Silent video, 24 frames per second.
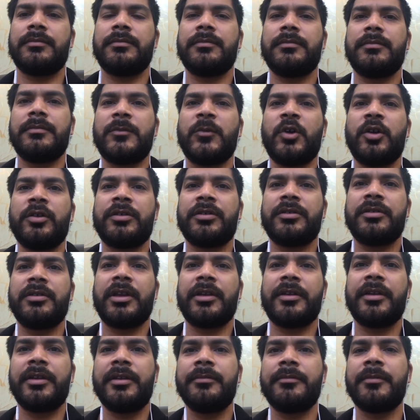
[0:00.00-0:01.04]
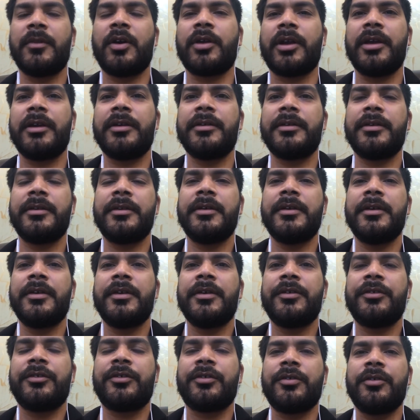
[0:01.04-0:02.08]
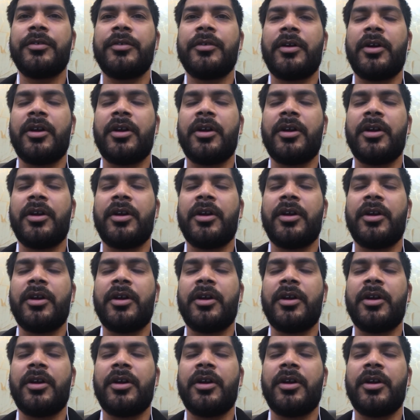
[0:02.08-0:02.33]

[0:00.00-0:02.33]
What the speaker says: Nothing. All right. So